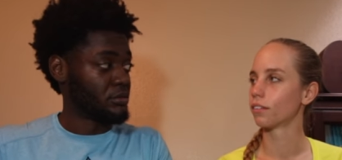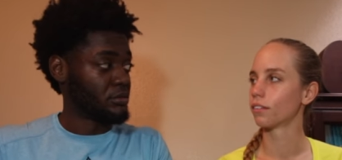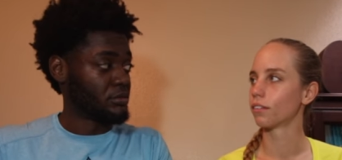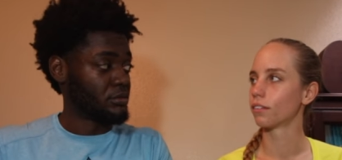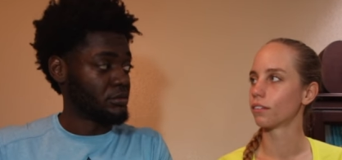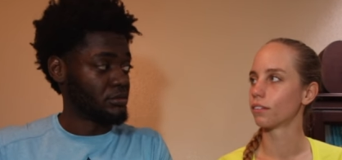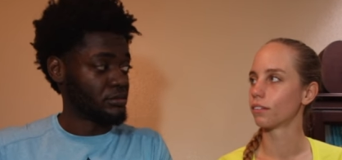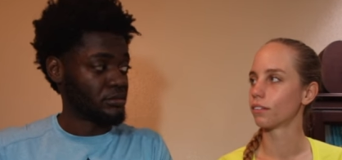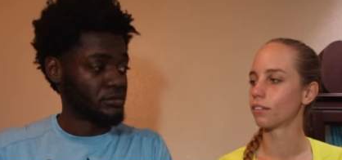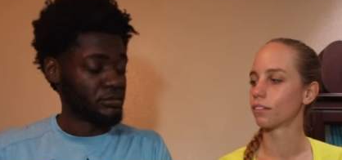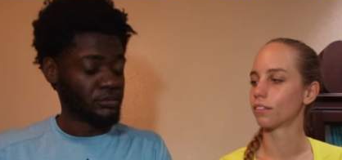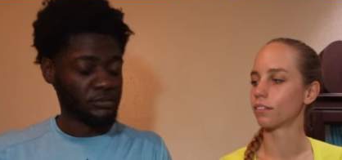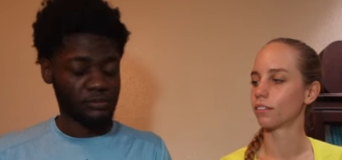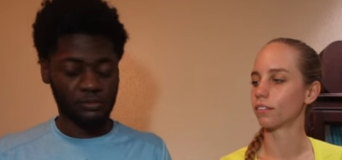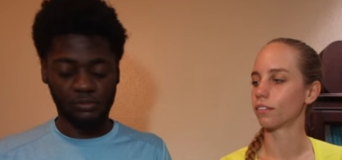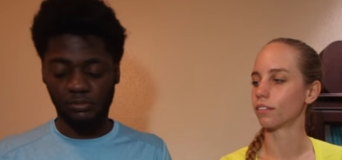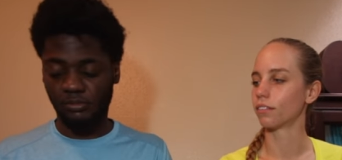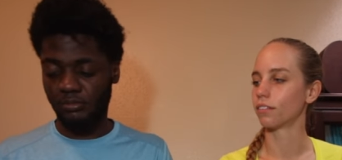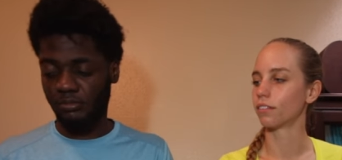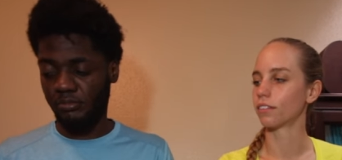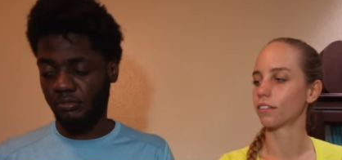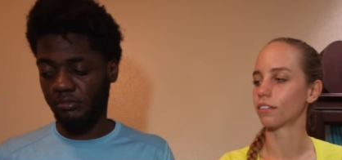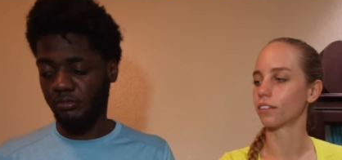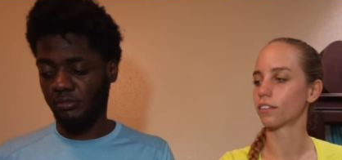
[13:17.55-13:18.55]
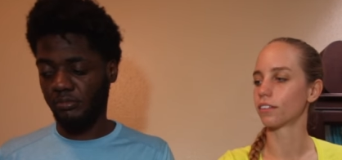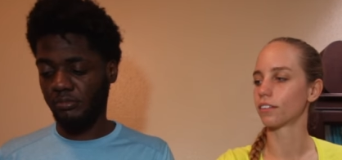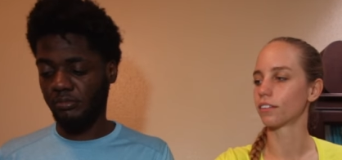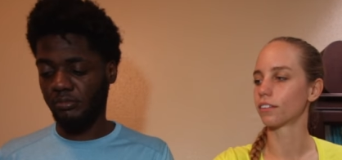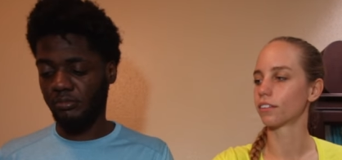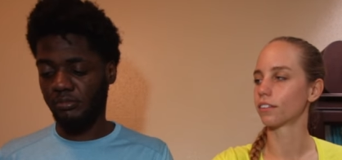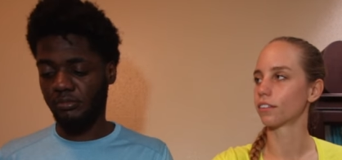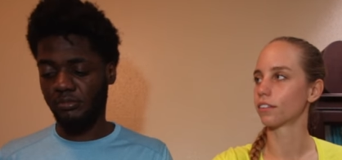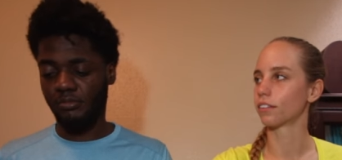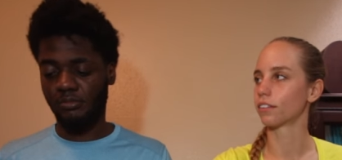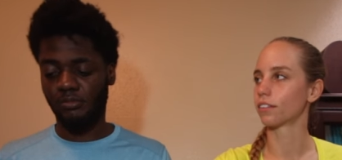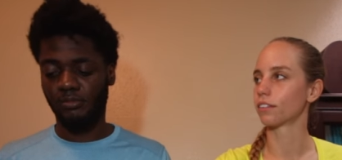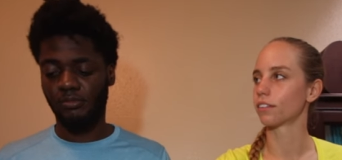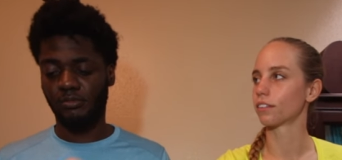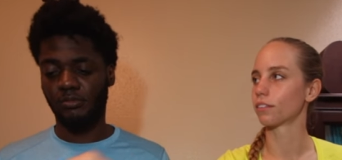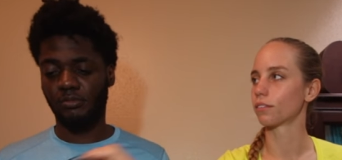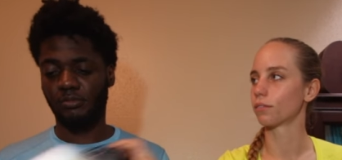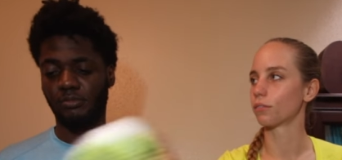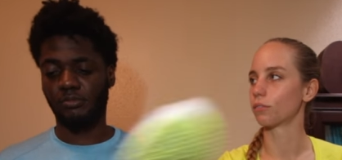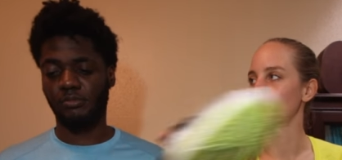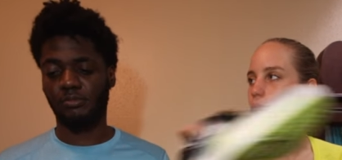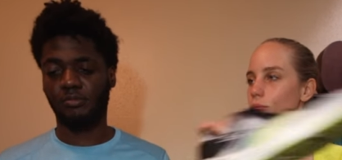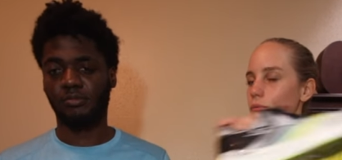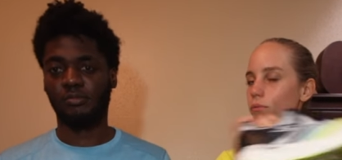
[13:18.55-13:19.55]

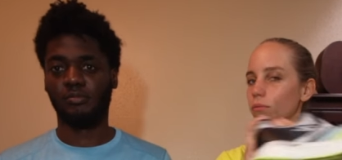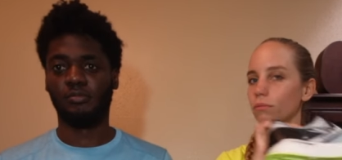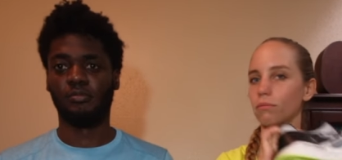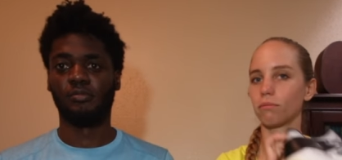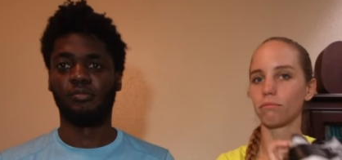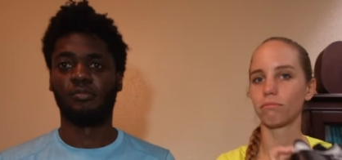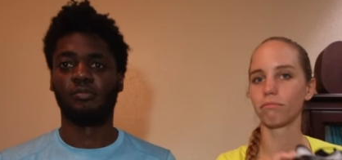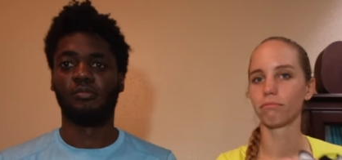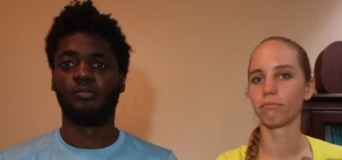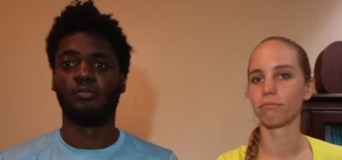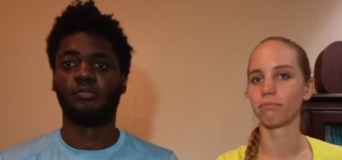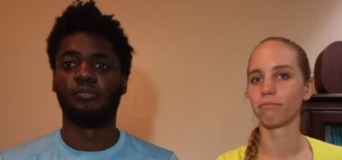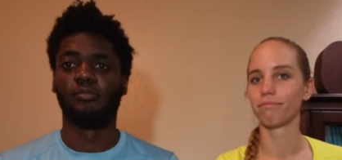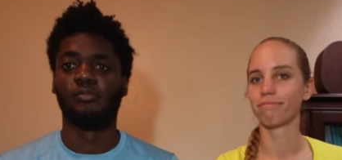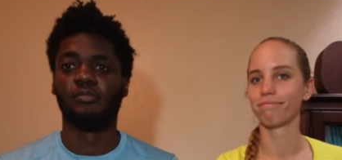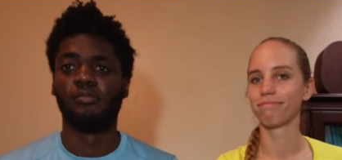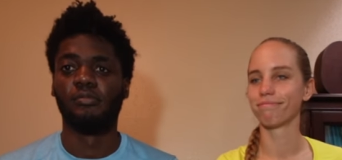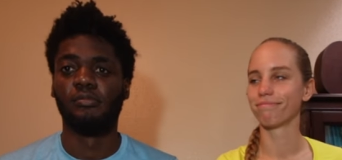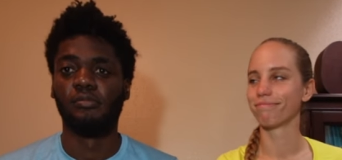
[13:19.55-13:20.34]
(no one is talking)